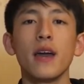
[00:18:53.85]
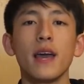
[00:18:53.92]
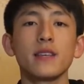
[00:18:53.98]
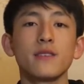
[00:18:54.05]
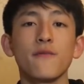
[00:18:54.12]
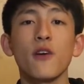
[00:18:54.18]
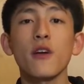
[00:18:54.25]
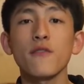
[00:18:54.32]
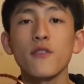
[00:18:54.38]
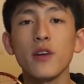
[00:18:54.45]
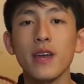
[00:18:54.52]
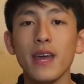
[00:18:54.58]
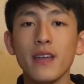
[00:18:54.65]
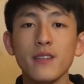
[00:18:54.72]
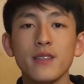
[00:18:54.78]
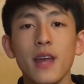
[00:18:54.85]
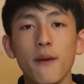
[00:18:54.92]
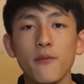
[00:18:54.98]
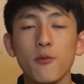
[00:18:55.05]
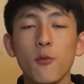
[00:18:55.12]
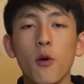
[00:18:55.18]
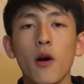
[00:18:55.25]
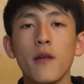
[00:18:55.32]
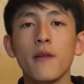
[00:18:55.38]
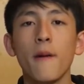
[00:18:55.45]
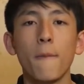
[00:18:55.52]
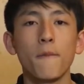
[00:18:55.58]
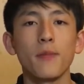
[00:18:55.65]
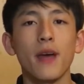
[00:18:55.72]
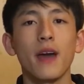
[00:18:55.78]
It's a very in-depth one,
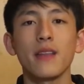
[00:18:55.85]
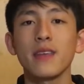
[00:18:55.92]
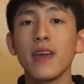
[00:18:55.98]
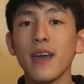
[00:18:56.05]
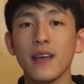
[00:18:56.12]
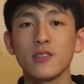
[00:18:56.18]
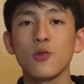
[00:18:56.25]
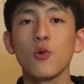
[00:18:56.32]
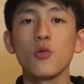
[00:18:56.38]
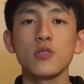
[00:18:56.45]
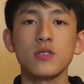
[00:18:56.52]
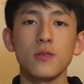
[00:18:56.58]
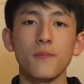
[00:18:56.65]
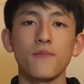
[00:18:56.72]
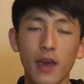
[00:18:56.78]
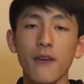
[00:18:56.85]
and yeah, it's awesome.